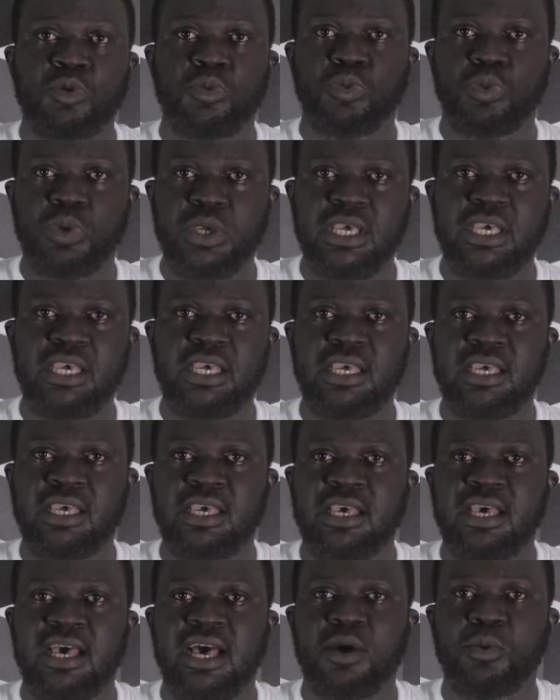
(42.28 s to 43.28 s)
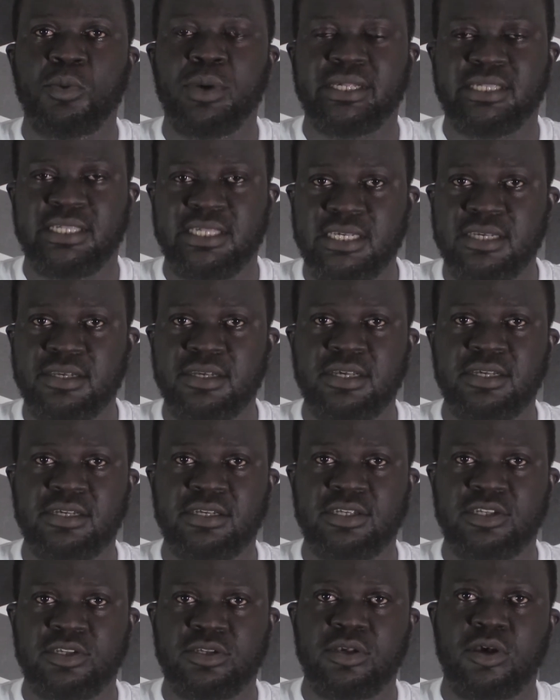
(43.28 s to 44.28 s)
we were
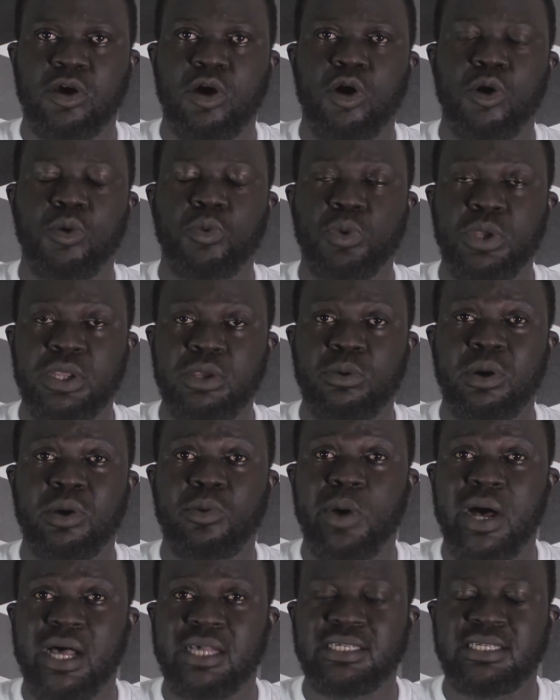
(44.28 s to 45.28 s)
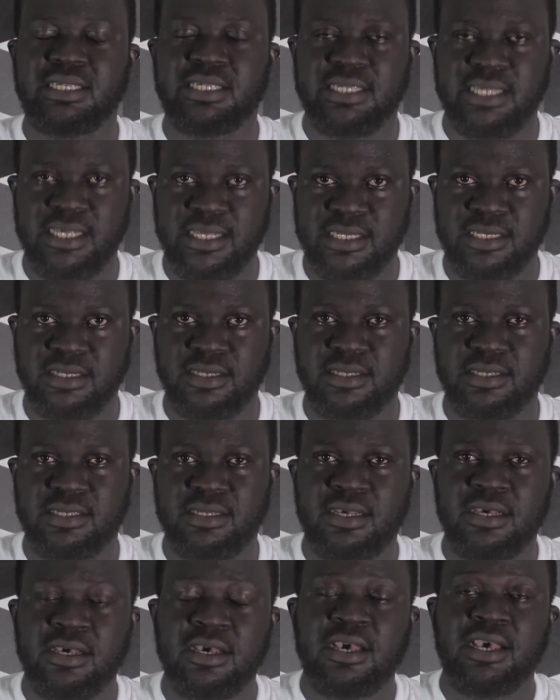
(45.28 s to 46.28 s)
singles, or we were once
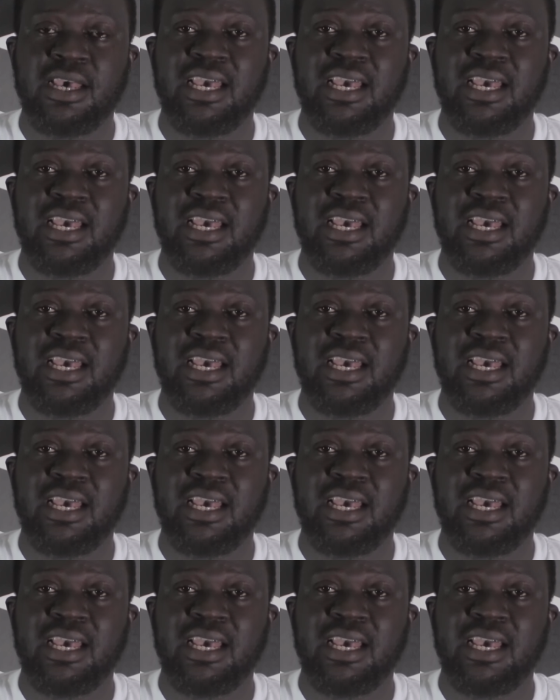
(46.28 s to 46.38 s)
singles.